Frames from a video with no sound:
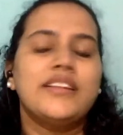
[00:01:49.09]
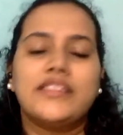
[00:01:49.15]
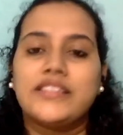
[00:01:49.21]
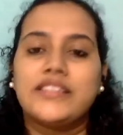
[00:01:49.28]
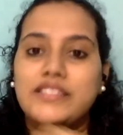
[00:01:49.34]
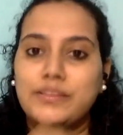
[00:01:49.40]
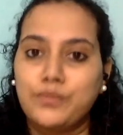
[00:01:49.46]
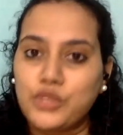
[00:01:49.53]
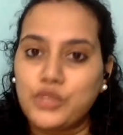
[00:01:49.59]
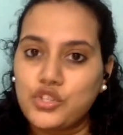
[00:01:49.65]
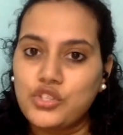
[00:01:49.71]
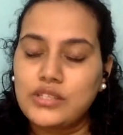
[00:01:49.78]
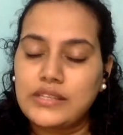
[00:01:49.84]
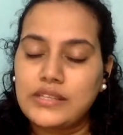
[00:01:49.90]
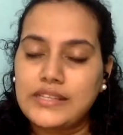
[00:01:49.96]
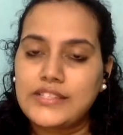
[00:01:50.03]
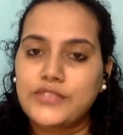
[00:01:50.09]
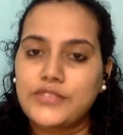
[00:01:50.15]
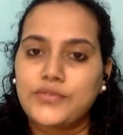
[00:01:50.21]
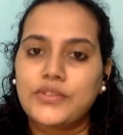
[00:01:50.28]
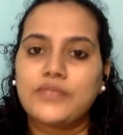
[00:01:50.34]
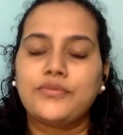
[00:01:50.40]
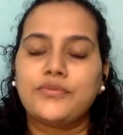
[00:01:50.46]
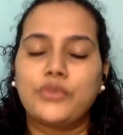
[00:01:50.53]
the submission days of
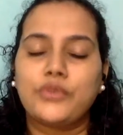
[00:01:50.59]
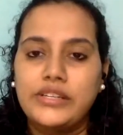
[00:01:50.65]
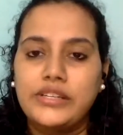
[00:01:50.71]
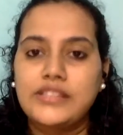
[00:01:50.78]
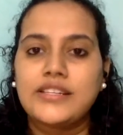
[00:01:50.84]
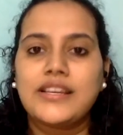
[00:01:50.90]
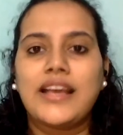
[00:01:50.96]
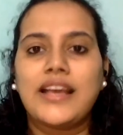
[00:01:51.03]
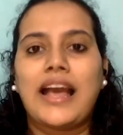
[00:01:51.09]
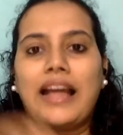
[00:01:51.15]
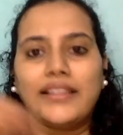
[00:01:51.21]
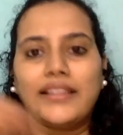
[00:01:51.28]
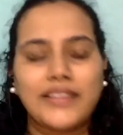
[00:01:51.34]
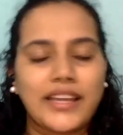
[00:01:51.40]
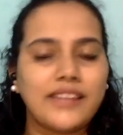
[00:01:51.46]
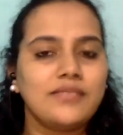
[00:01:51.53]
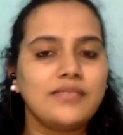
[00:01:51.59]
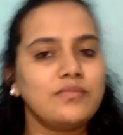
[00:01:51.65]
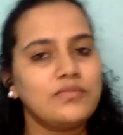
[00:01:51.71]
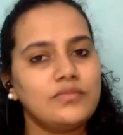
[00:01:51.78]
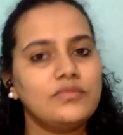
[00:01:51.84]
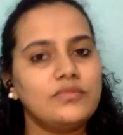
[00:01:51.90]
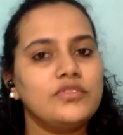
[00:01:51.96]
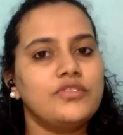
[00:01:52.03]
it for it, and then
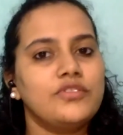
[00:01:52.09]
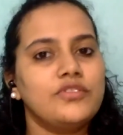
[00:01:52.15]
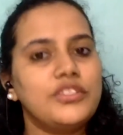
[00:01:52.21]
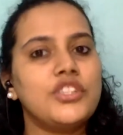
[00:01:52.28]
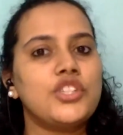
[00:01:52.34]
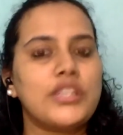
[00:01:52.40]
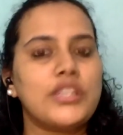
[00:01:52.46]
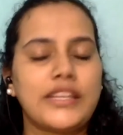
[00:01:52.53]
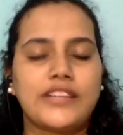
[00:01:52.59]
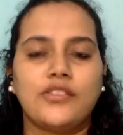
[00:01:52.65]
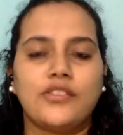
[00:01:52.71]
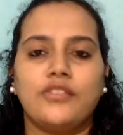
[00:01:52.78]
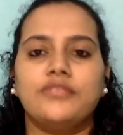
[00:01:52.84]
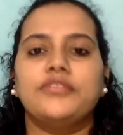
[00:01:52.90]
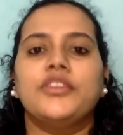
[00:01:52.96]
finishing it off.